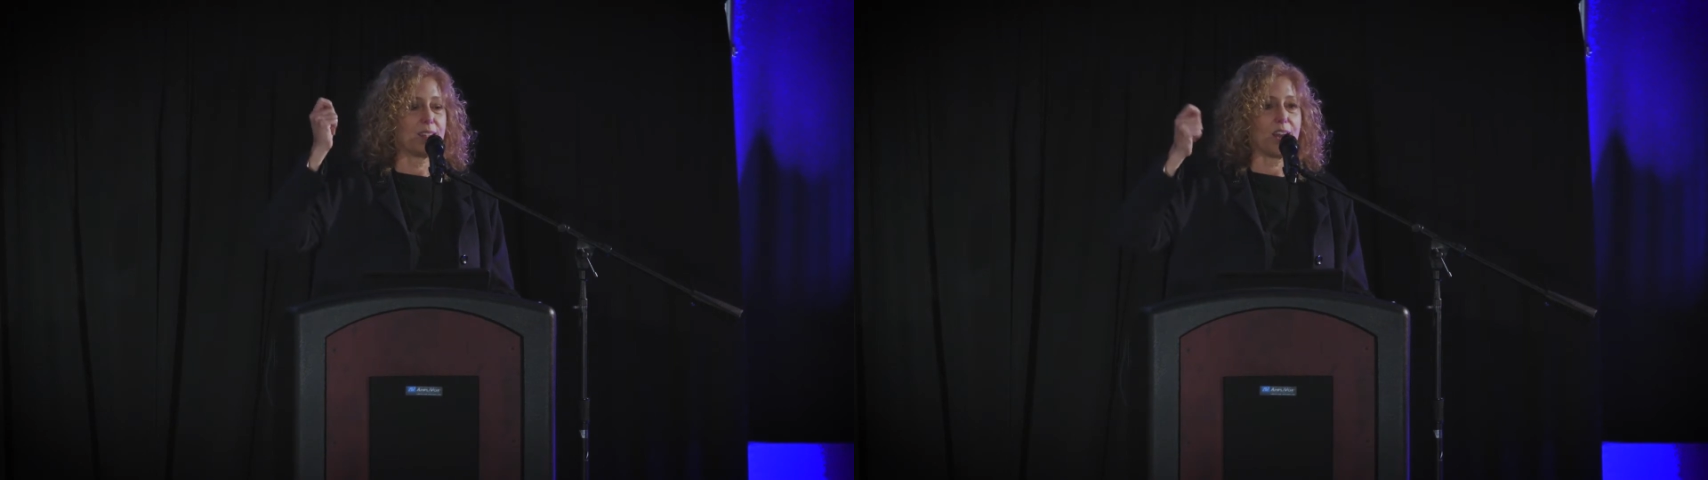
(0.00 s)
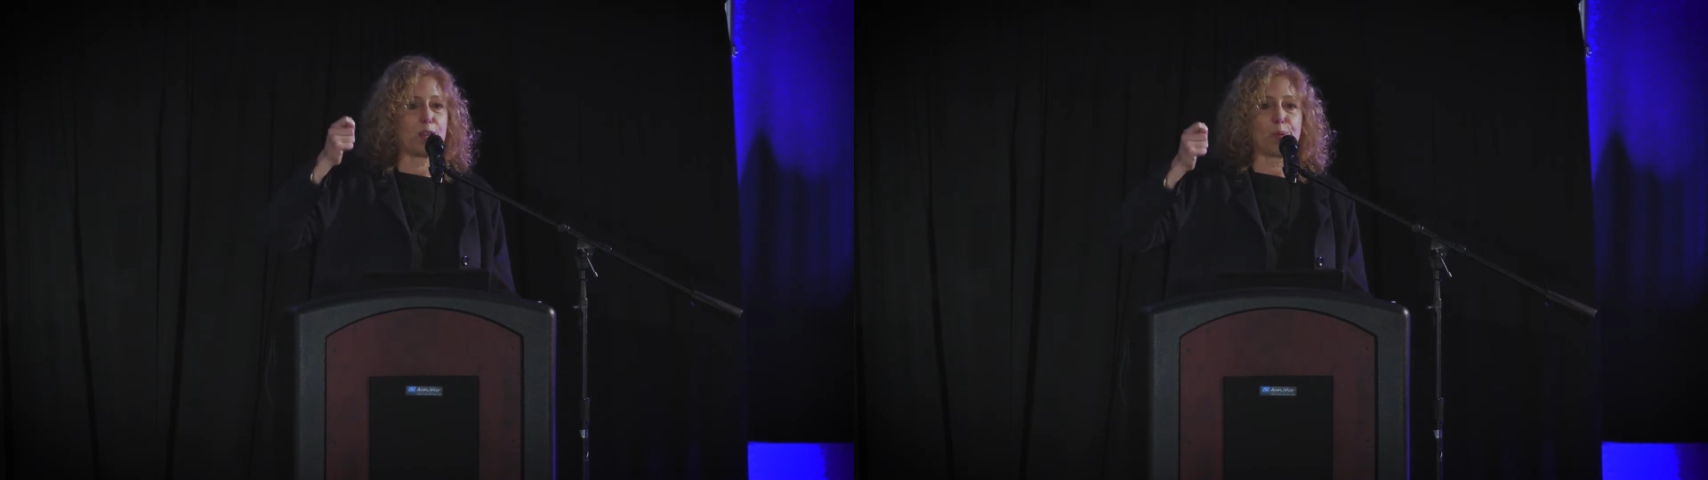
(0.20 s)

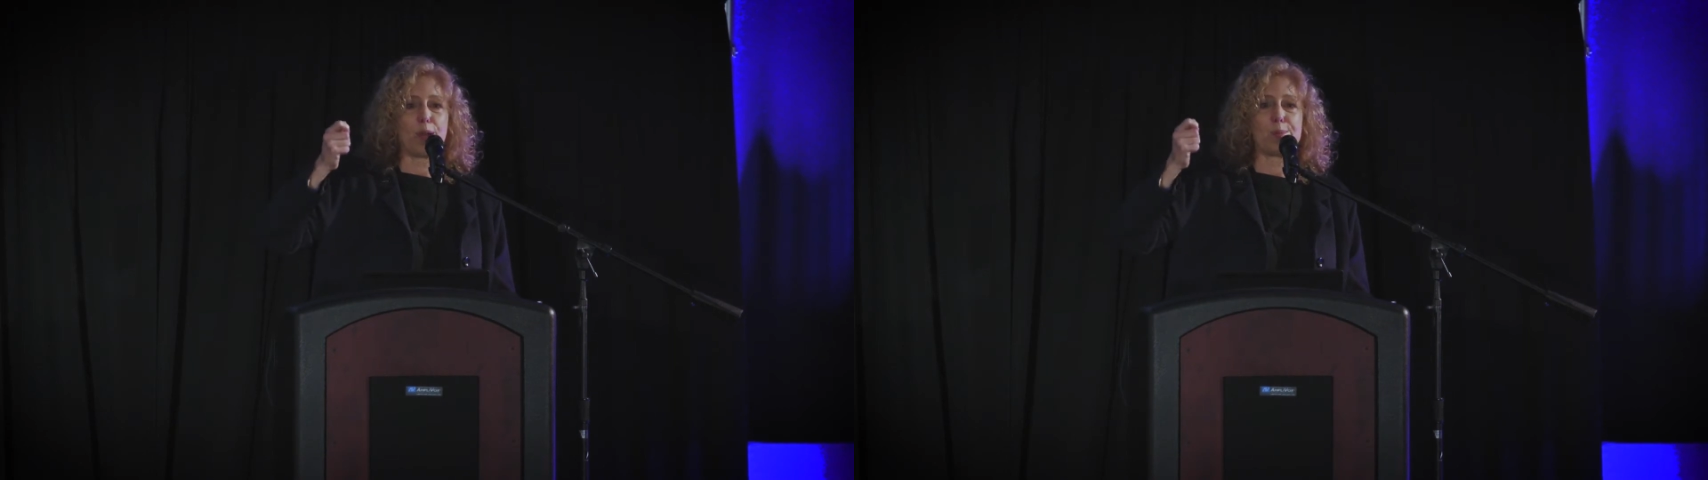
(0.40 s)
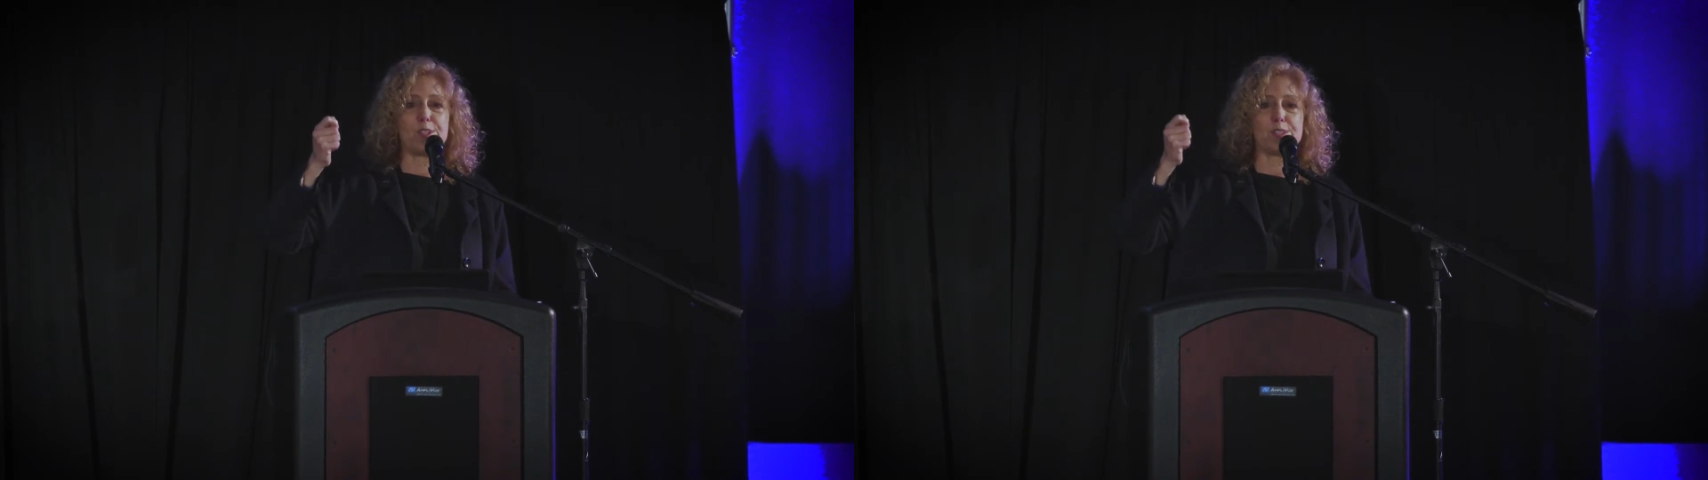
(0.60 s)
Guy
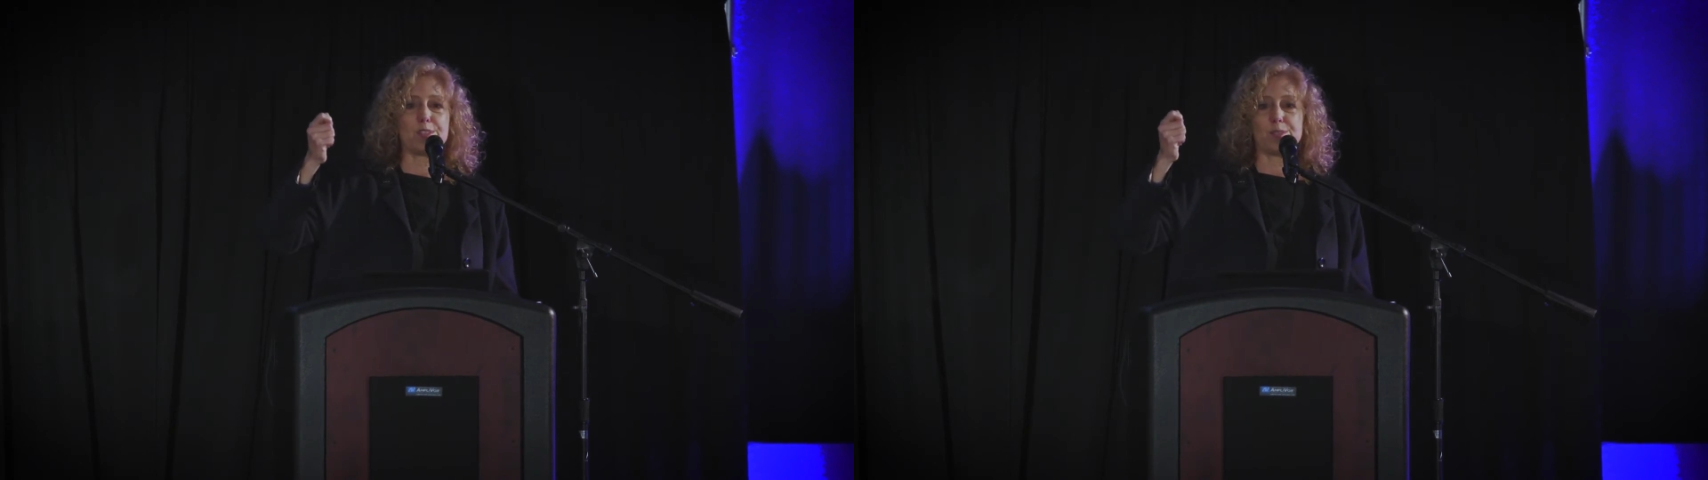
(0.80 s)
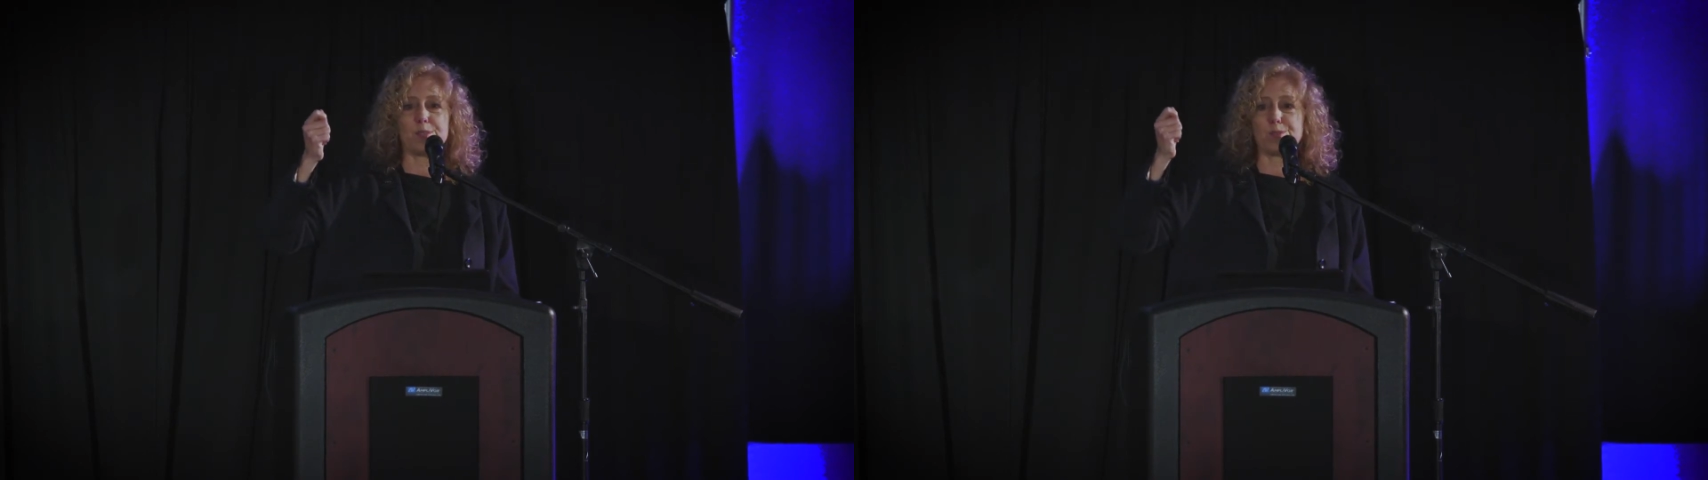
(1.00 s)
Primus,